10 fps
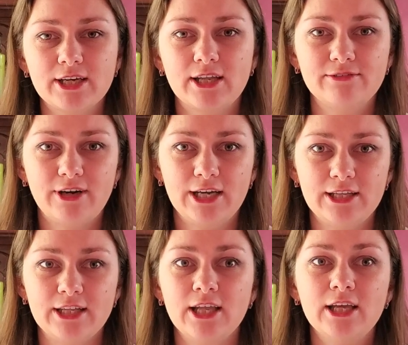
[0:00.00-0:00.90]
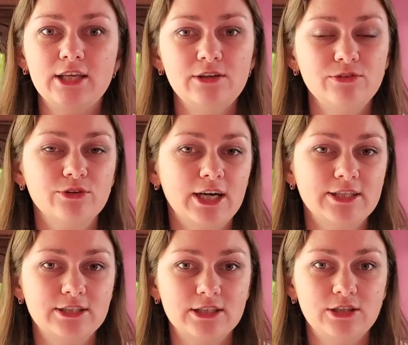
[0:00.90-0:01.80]
I can't find it. If you
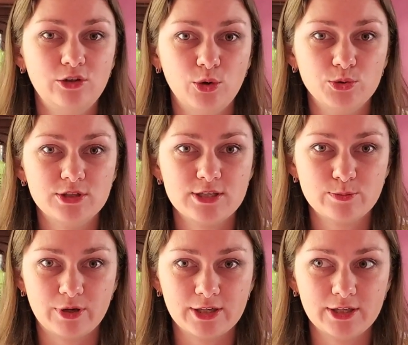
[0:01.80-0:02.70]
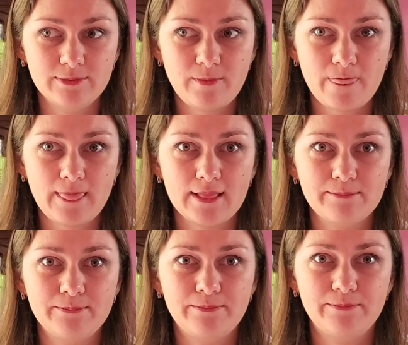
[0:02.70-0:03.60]
guys know this pattern,
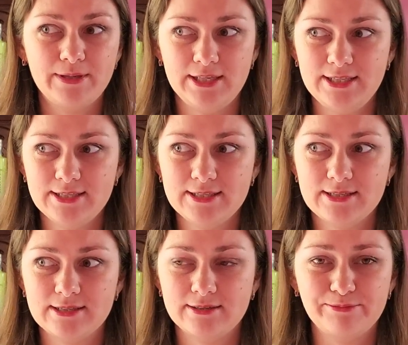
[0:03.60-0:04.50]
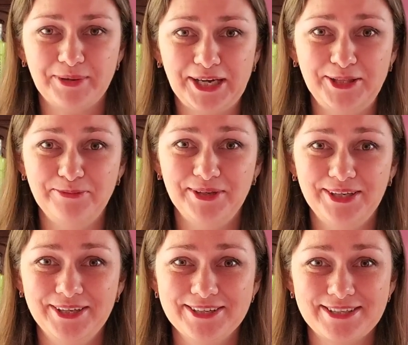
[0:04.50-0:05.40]
please remind
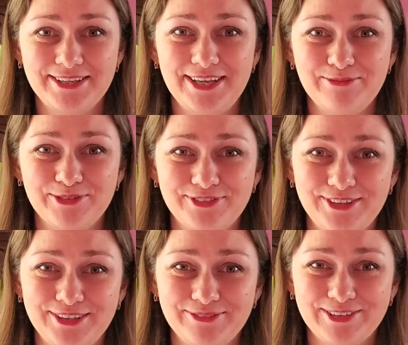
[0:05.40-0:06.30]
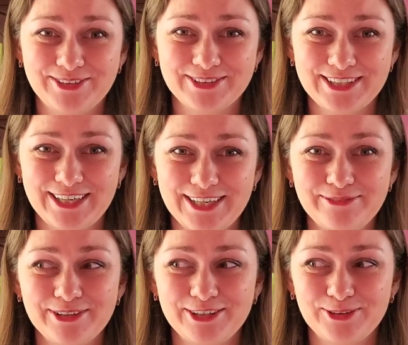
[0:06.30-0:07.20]
me the name of it, because I
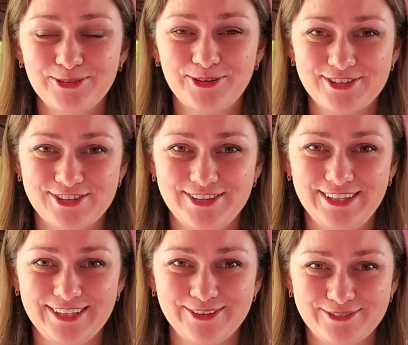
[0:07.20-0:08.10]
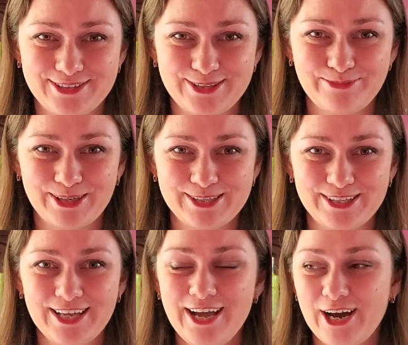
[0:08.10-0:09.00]
am in urgent need of this
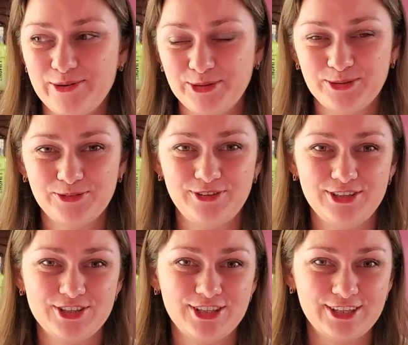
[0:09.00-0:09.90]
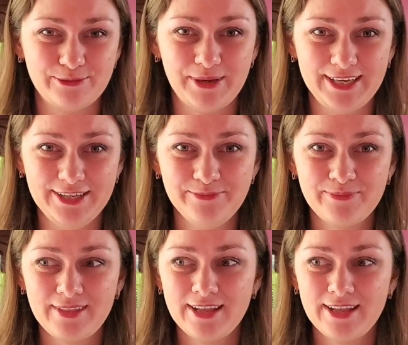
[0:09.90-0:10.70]
pattern. I want to finish it in May.